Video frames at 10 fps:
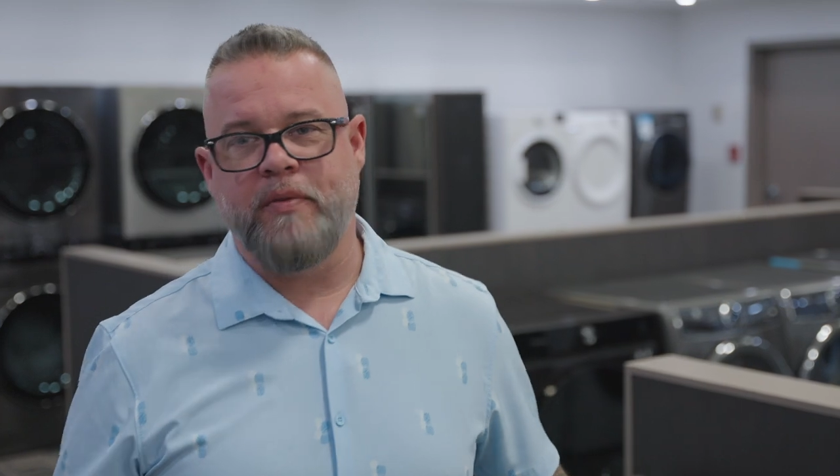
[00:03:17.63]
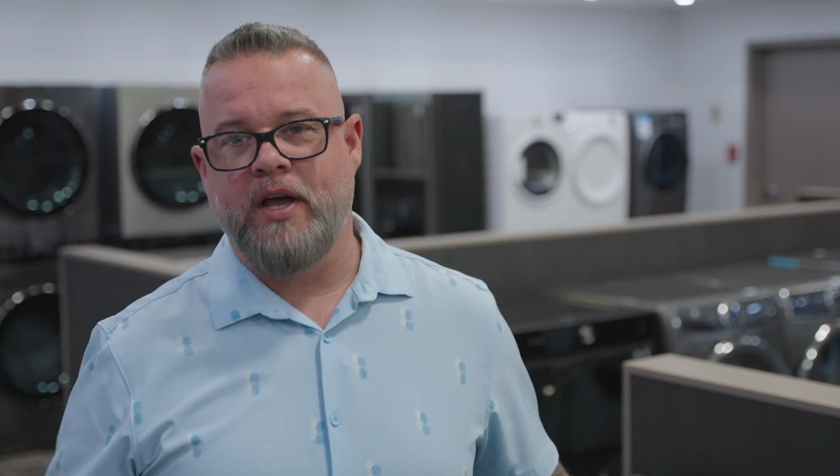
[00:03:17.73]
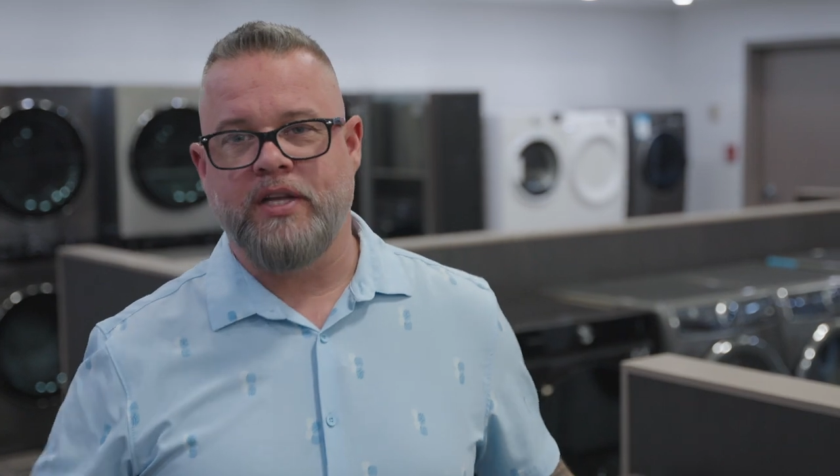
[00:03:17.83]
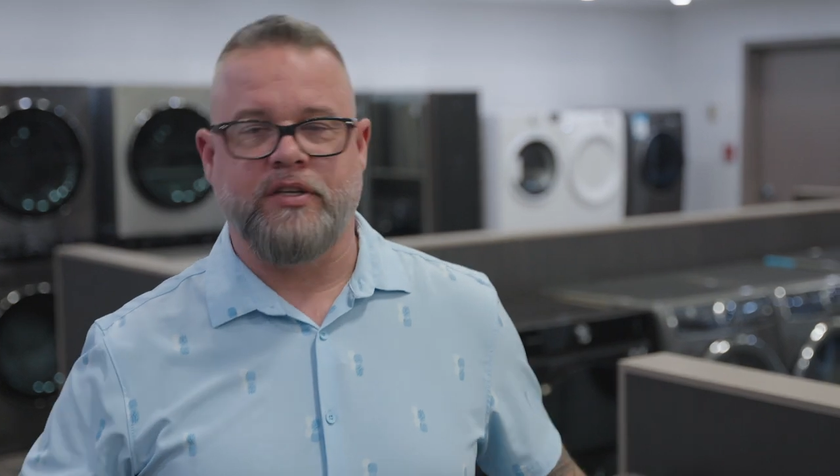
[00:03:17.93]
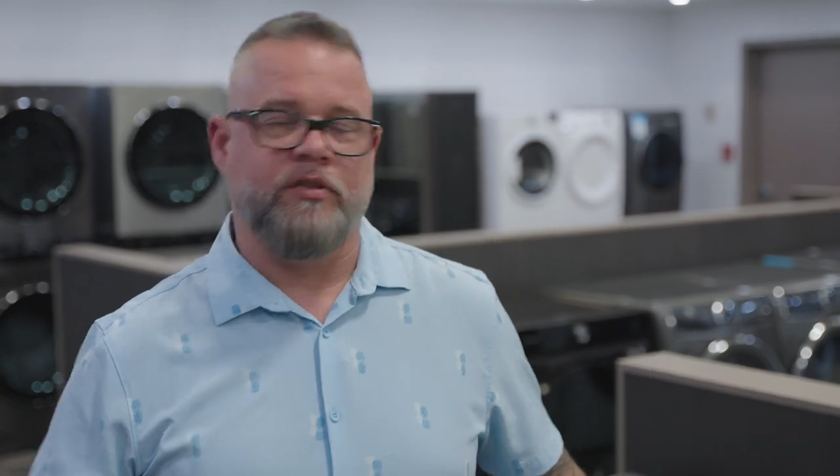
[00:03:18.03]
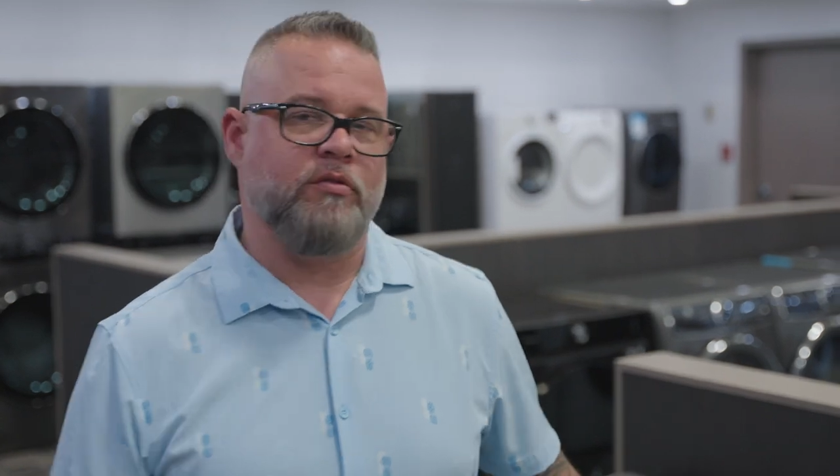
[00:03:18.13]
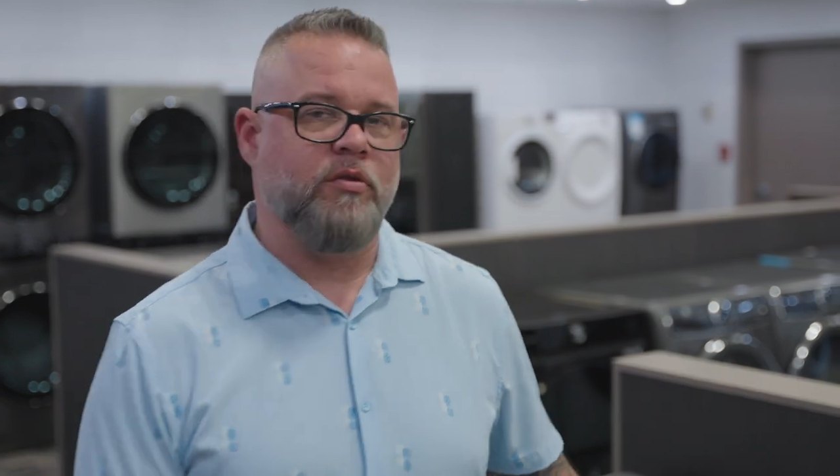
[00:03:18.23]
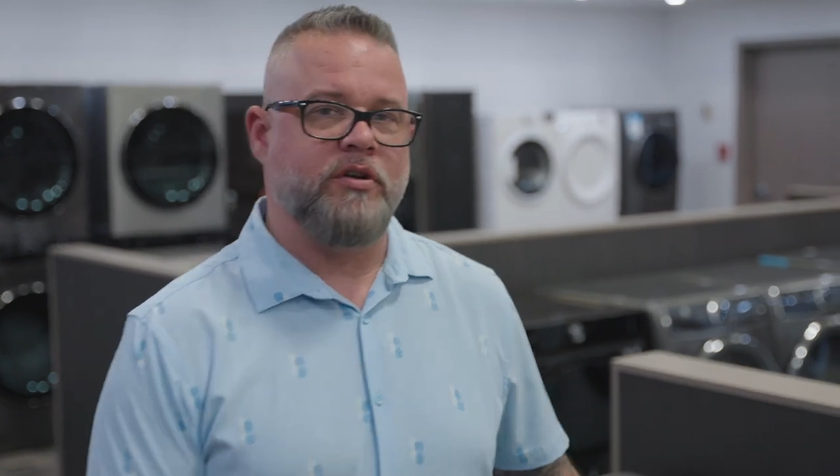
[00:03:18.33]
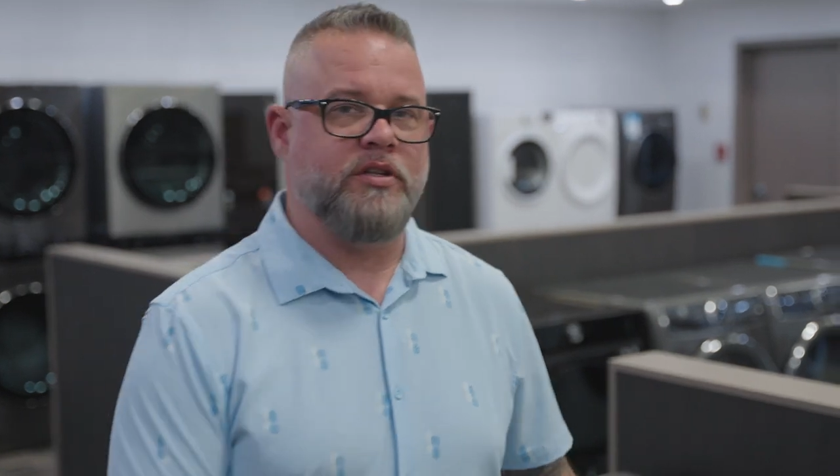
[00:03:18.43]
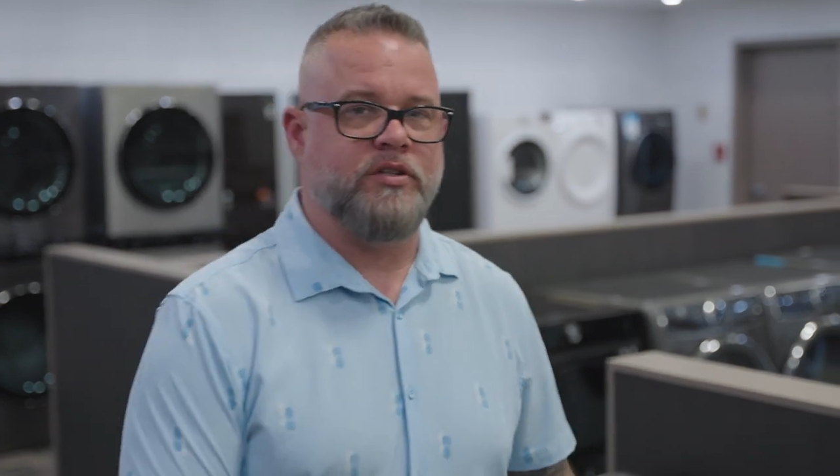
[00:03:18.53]
basket,
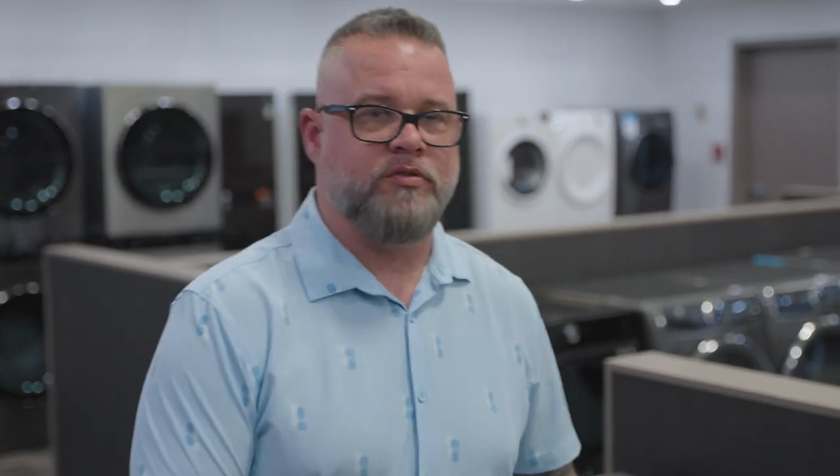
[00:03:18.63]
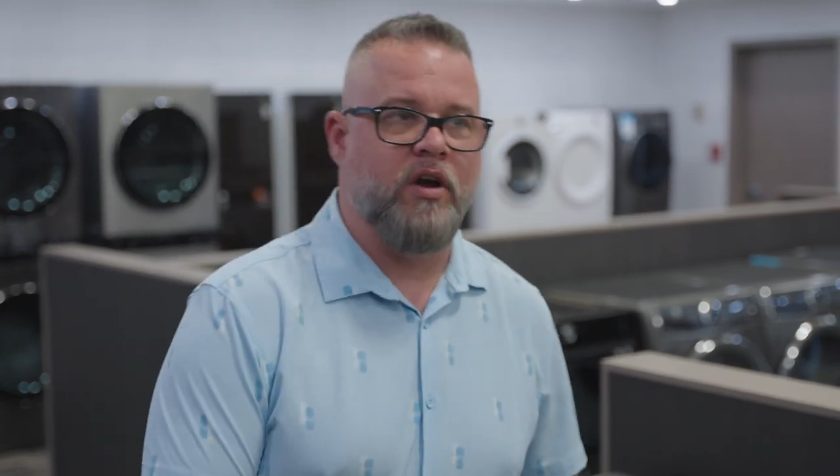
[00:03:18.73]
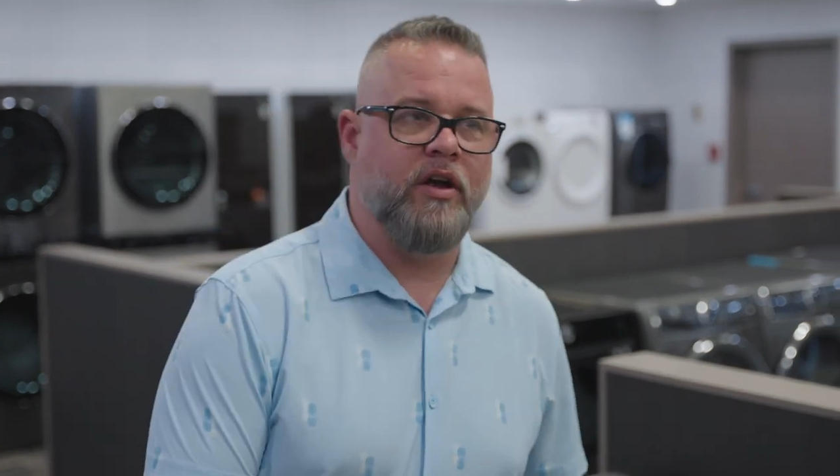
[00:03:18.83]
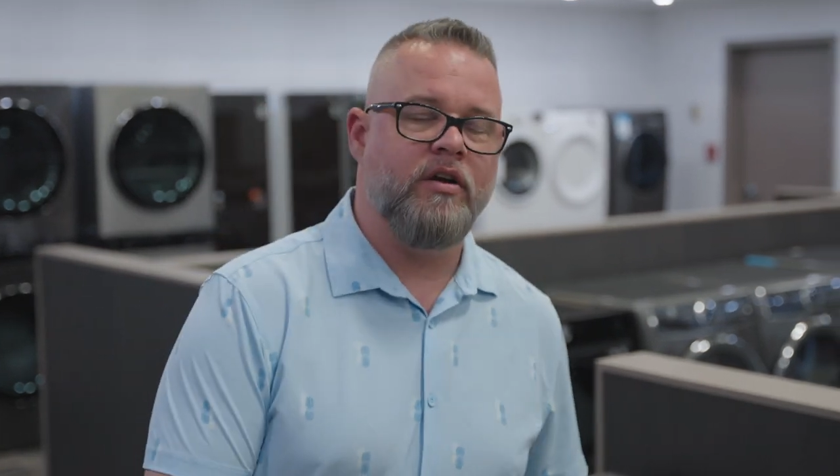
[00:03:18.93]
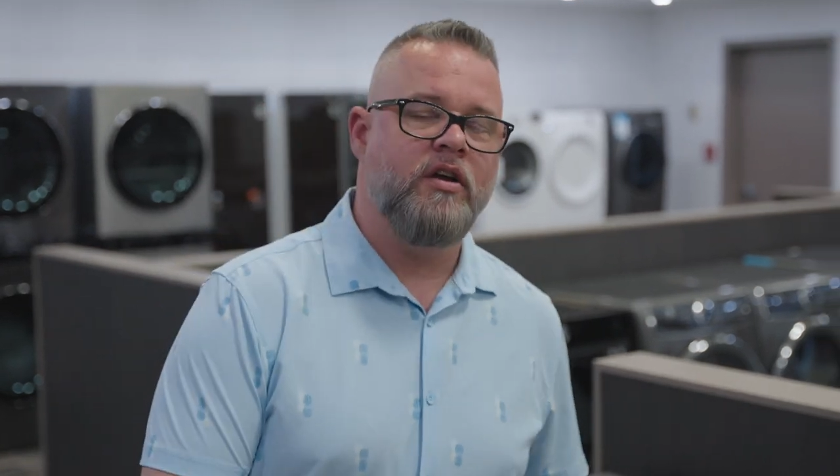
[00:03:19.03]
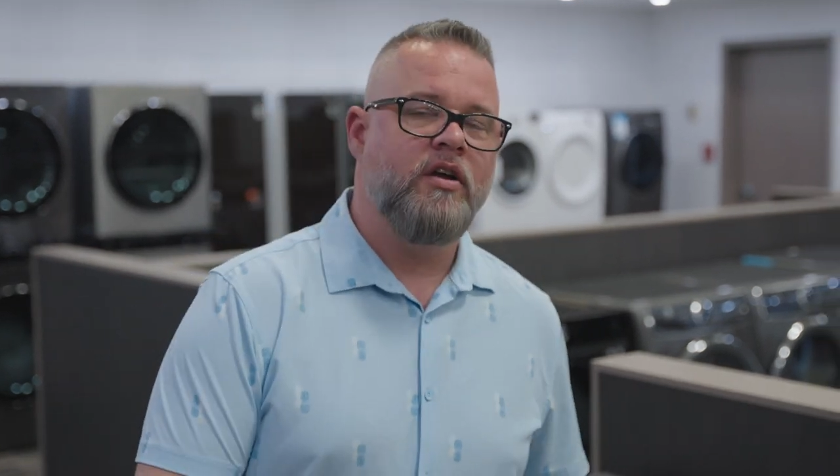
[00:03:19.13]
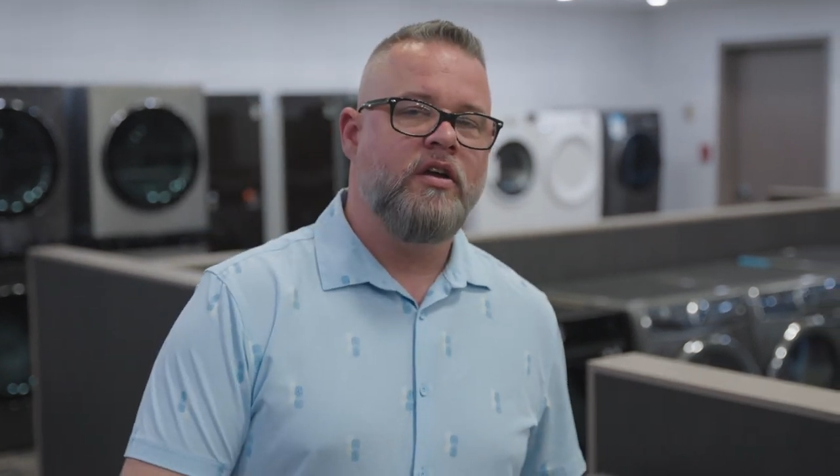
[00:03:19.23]
throw it in this dryer,